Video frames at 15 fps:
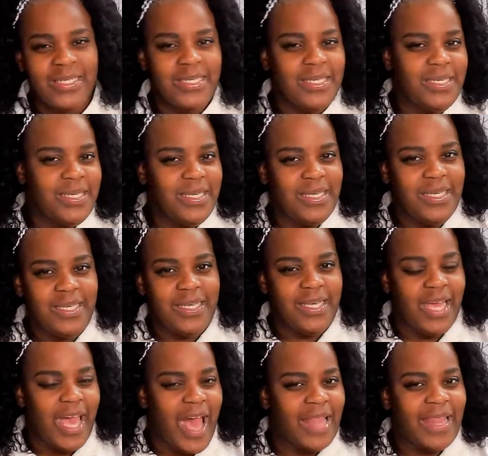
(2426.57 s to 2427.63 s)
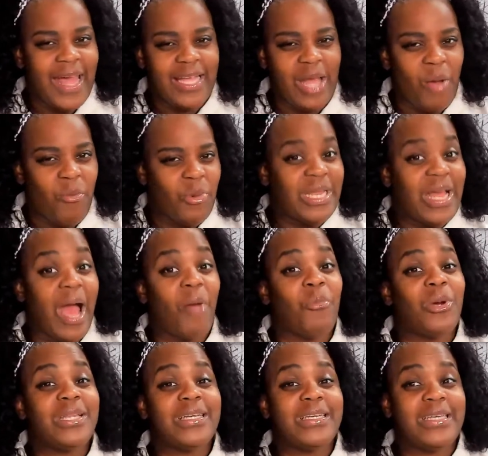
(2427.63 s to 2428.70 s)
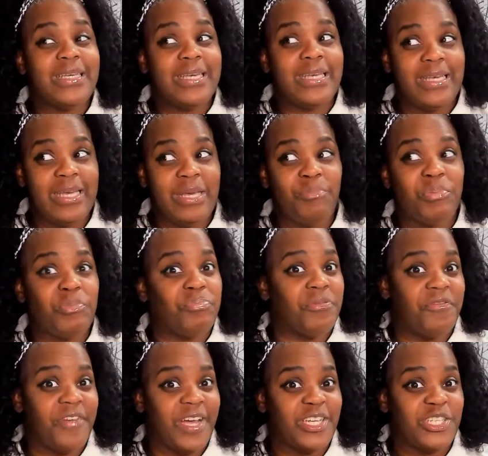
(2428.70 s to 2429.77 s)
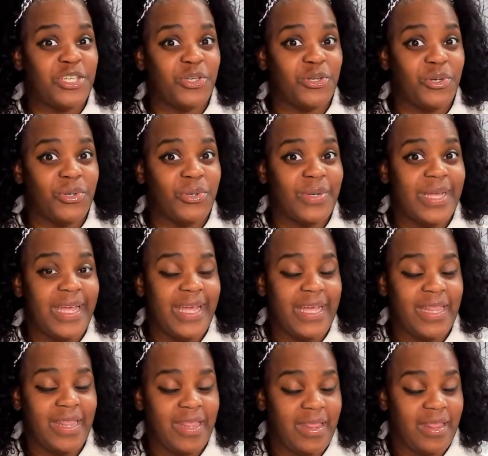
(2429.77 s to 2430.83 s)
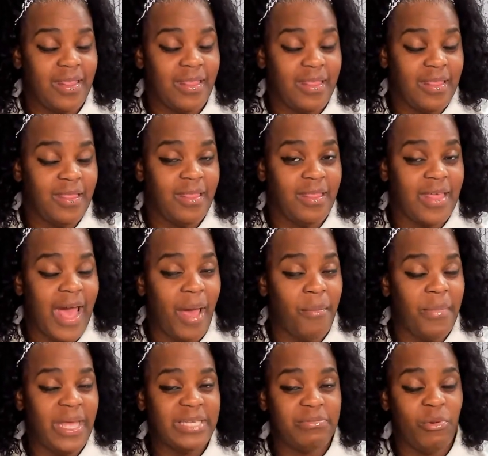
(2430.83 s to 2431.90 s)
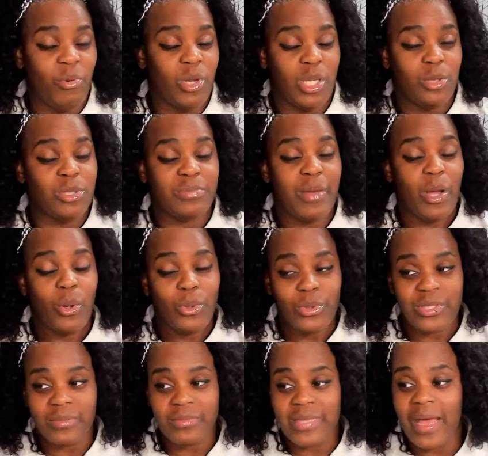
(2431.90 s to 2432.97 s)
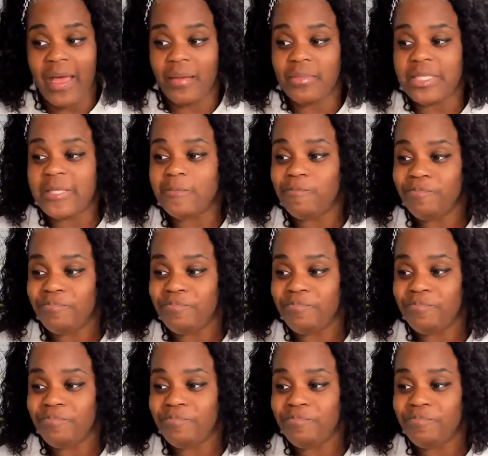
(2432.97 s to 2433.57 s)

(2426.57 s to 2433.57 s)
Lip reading: yeah, like I want to keep it professional, and that makes me want to lose my cool sometimes.